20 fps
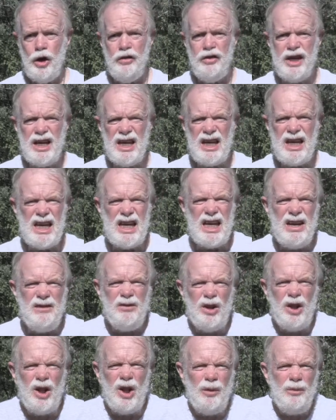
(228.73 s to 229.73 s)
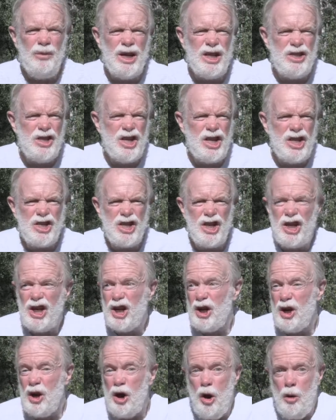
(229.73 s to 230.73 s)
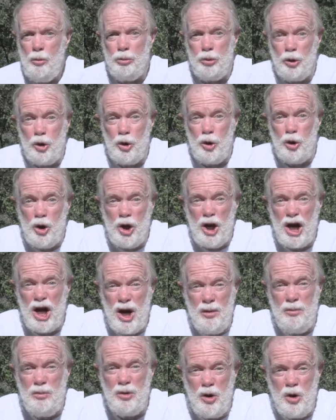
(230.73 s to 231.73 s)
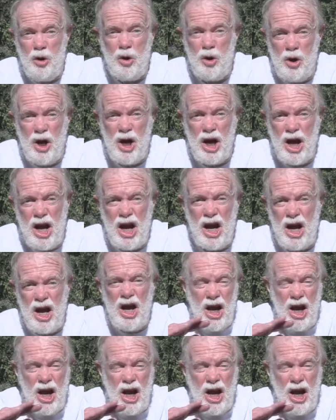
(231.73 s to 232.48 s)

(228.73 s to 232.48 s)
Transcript: the evil magician, Bruley.